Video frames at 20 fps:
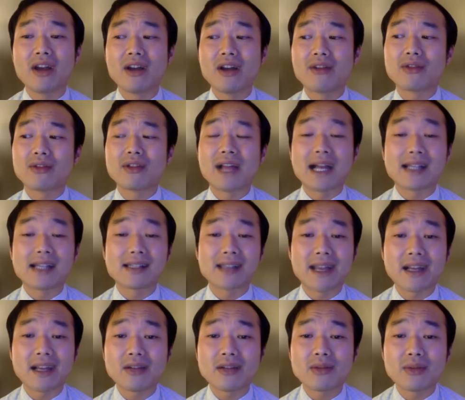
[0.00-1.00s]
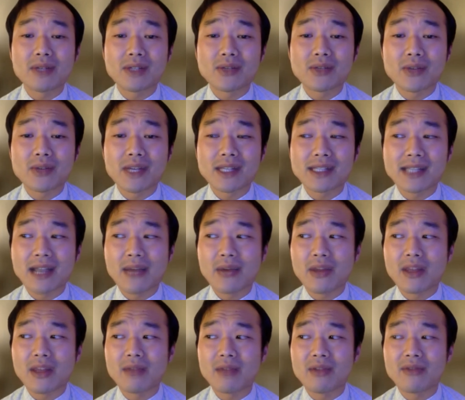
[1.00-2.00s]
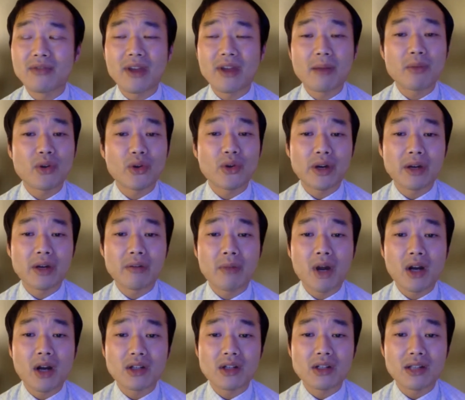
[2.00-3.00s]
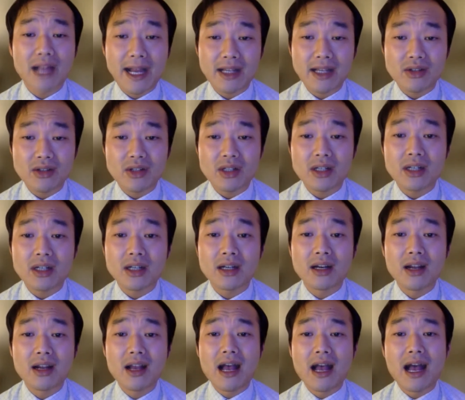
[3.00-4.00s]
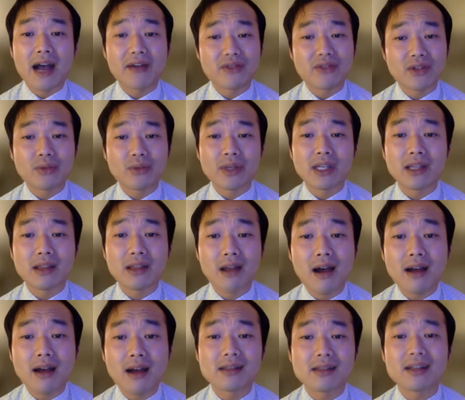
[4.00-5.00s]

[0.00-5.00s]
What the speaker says: for last cycle was when I sat with him in February, March last year after we had lost.